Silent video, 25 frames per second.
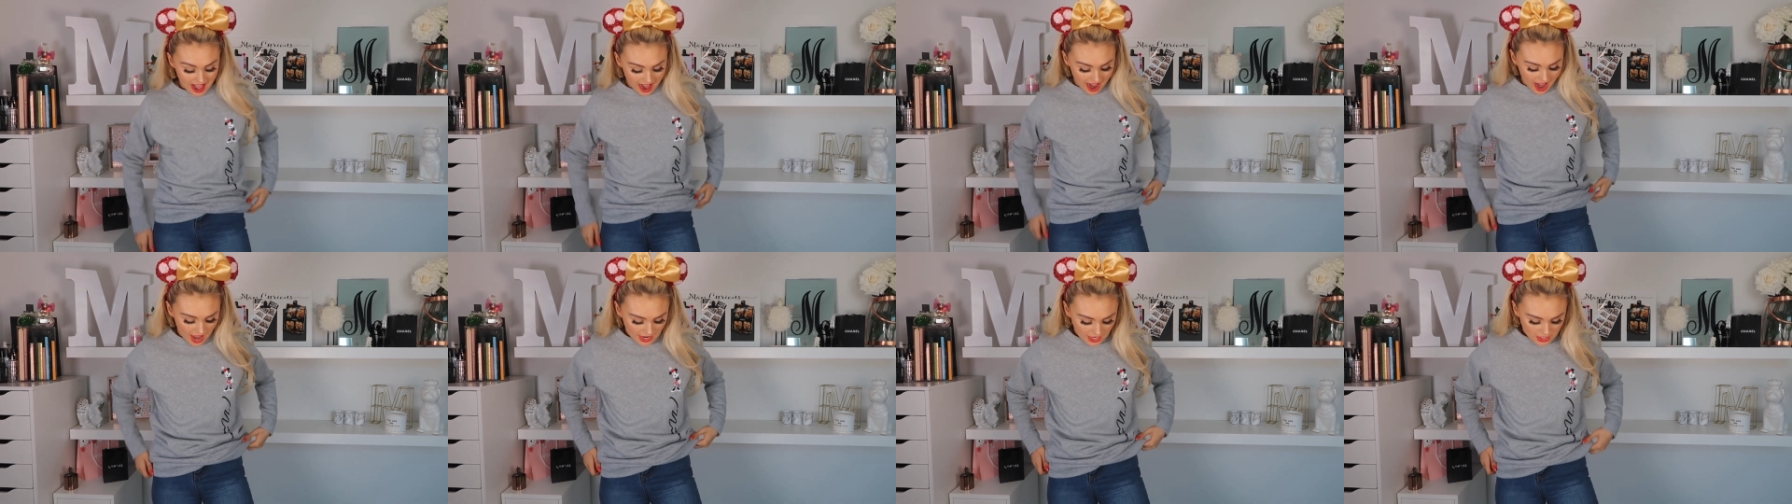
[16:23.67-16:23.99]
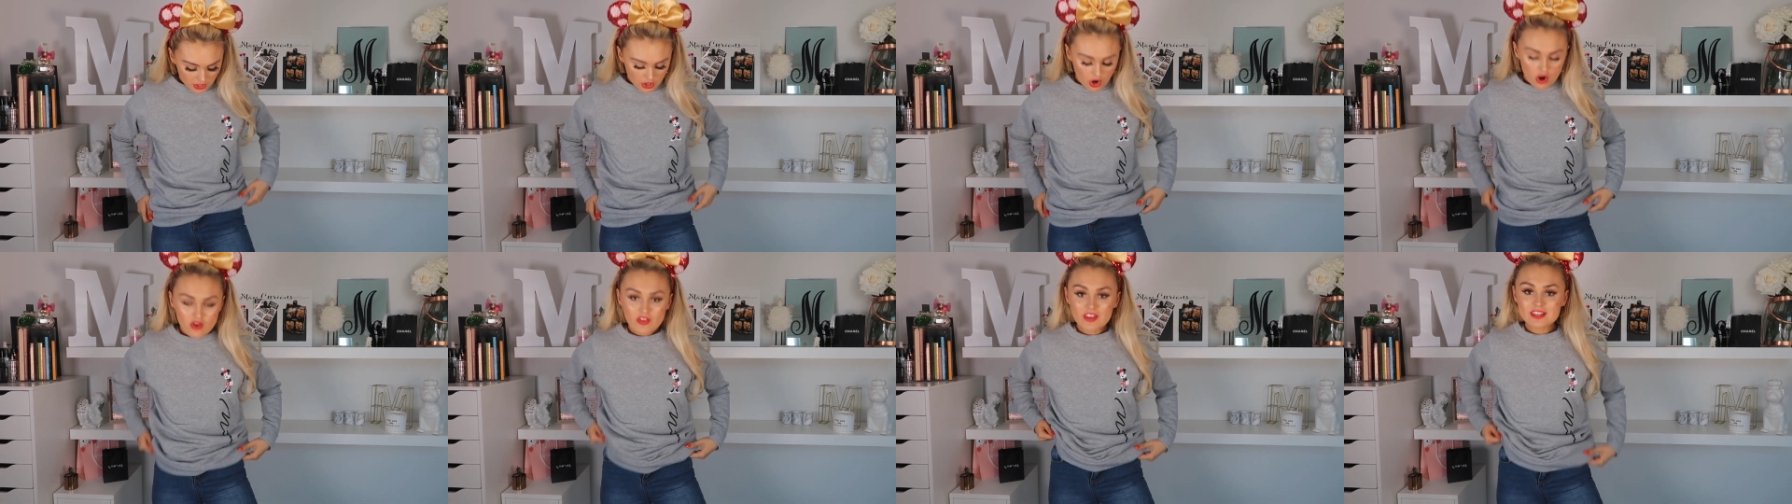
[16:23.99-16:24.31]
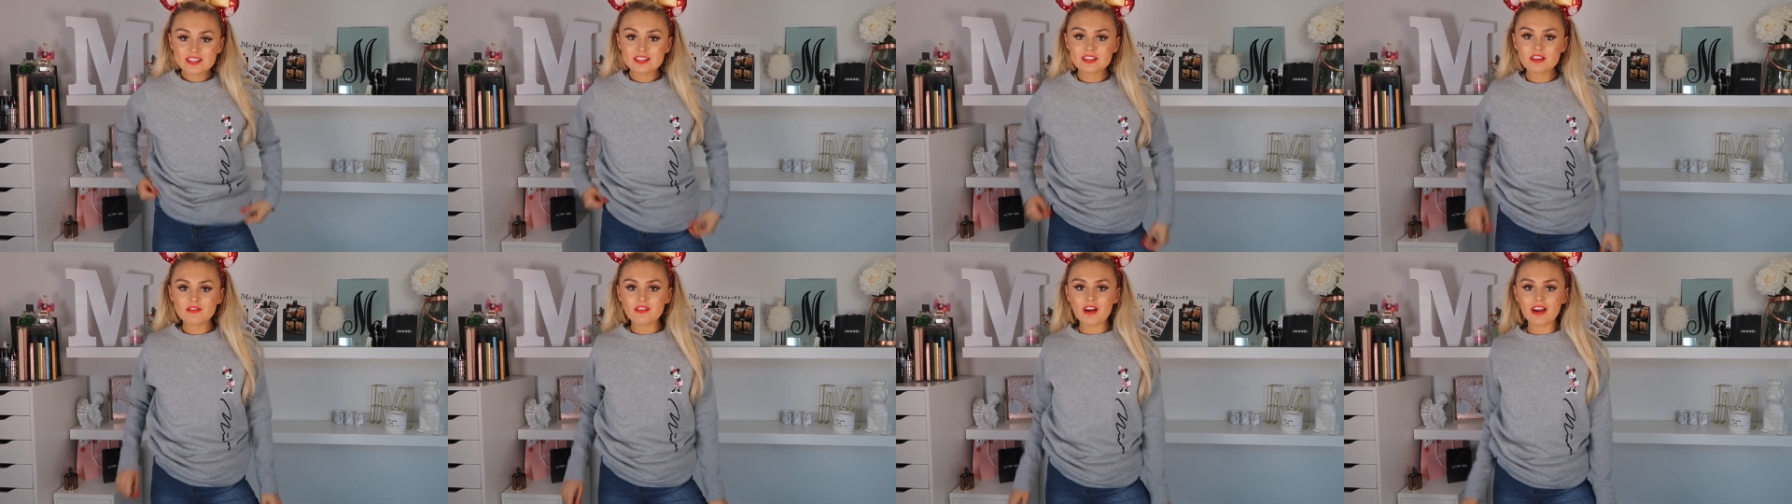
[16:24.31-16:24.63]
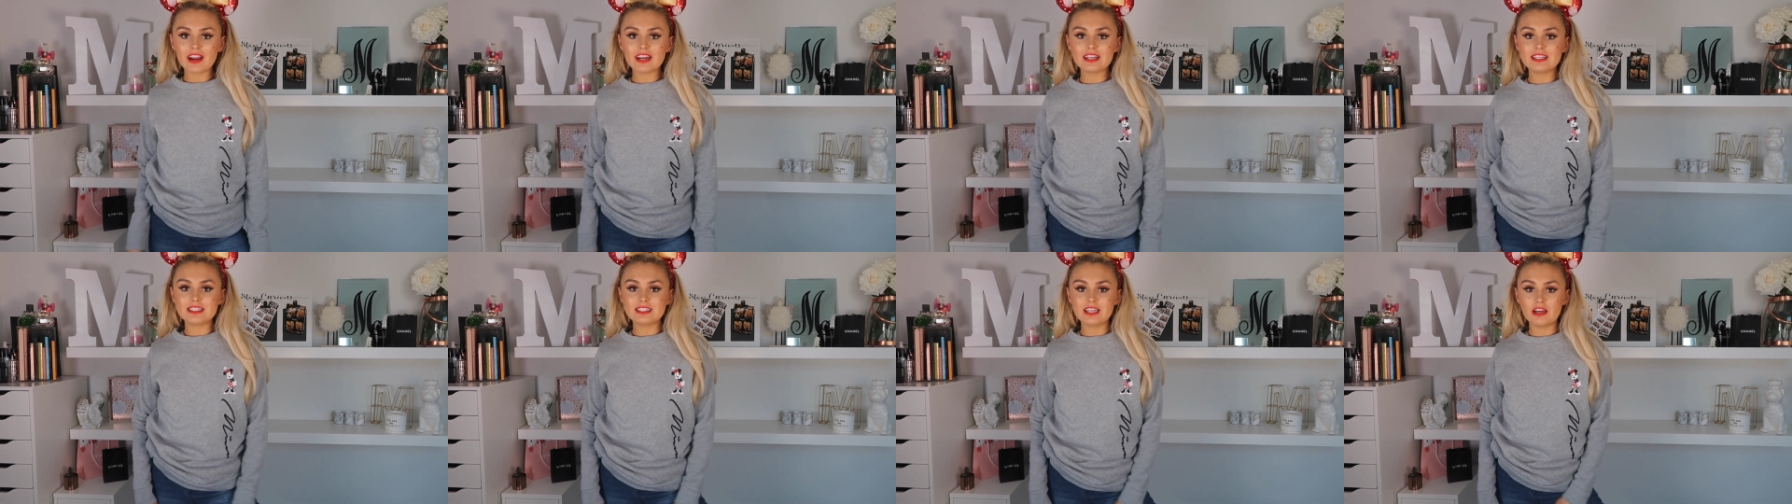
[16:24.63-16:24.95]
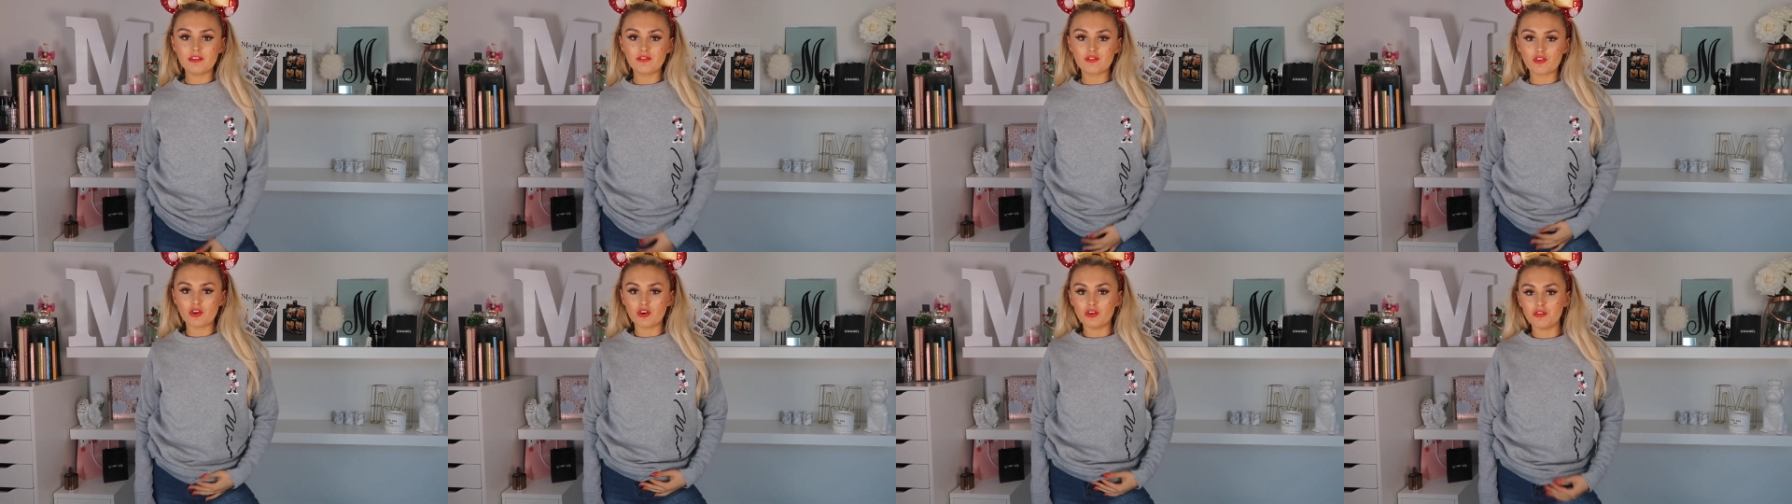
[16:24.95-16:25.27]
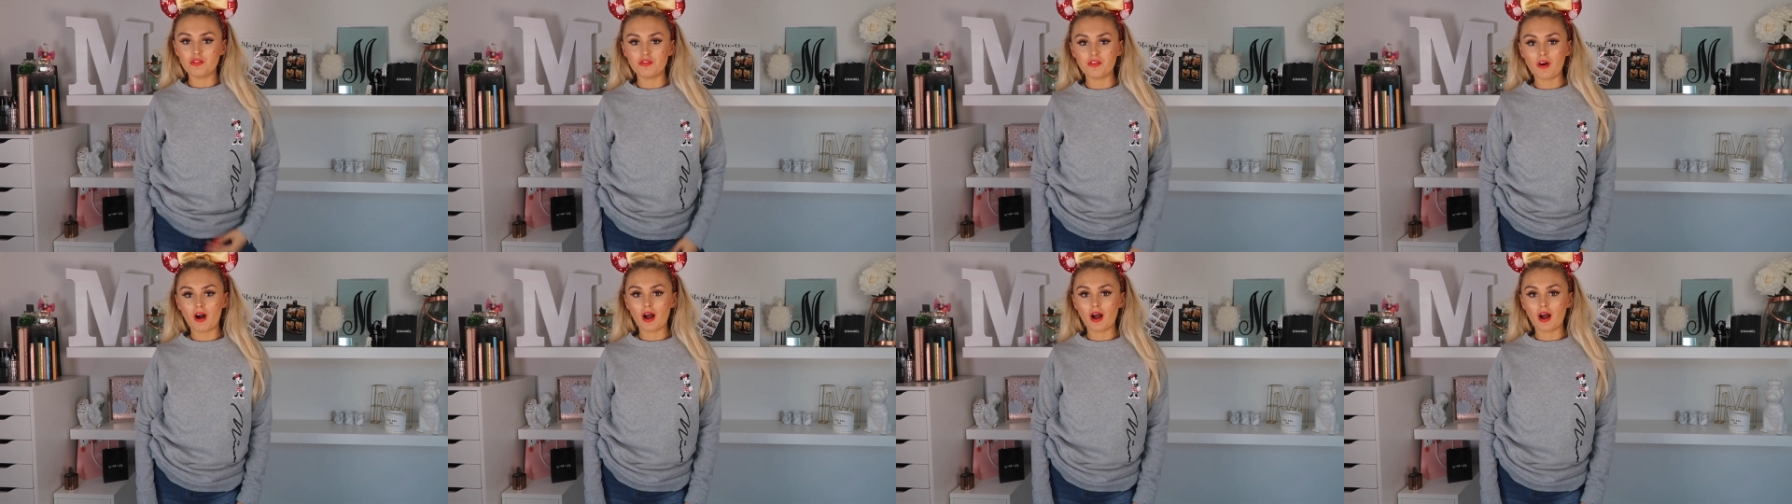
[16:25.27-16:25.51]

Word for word: and I know this is a very different